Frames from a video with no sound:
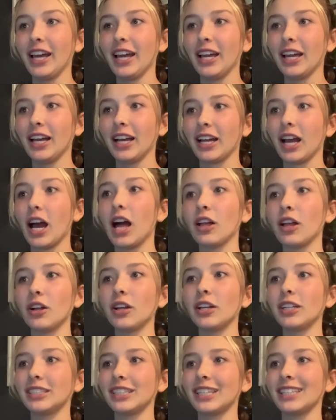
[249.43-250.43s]
A colloid
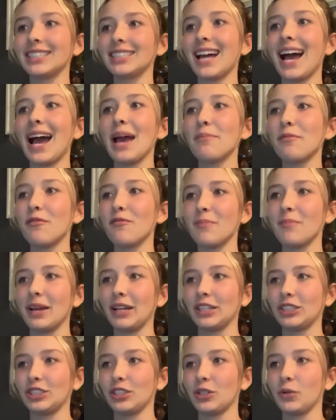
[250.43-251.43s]
is a type of
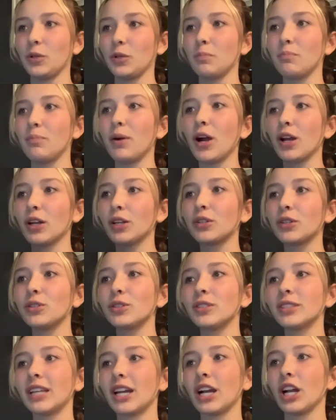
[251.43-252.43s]
mixture with particles
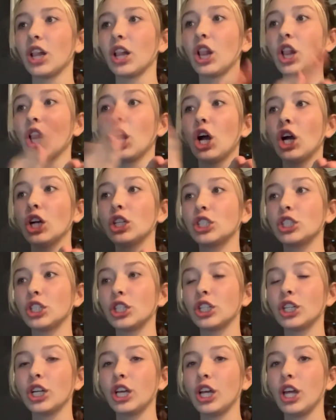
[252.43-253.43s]
that are
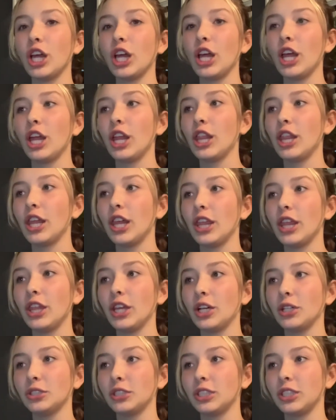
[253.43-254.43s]
larger than
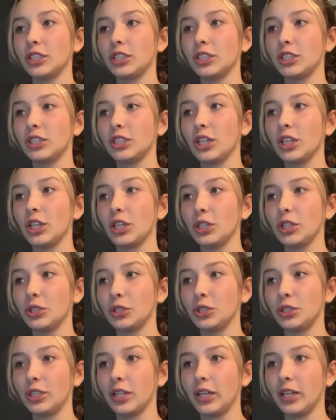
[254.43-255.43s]
those in
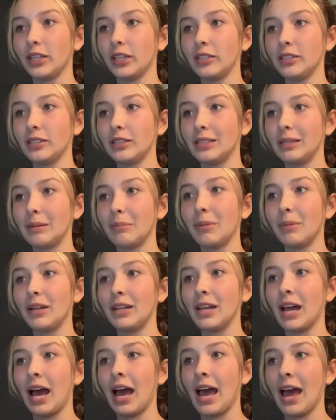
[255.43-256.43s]
solutions, but
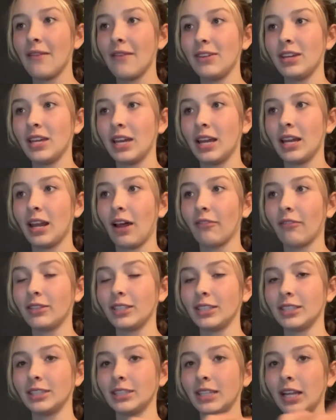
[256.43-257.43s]
not heavy enough to
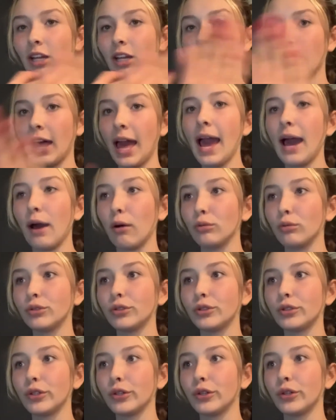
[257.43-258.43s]
settle
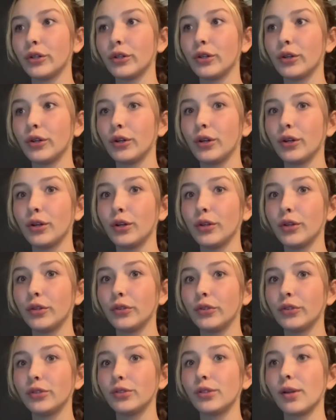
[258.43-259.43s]
out.
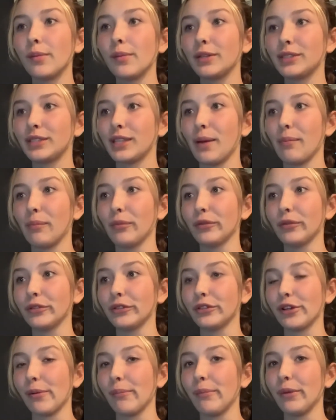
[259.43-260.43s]
Some examples
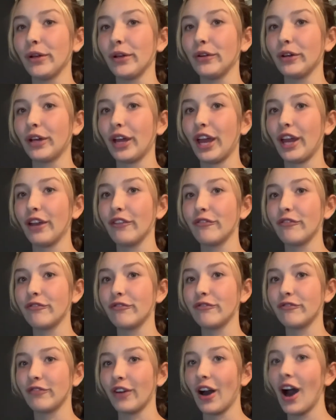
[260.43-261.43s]
are milk and
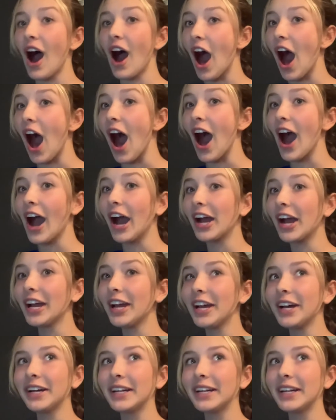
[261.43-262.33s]
fog.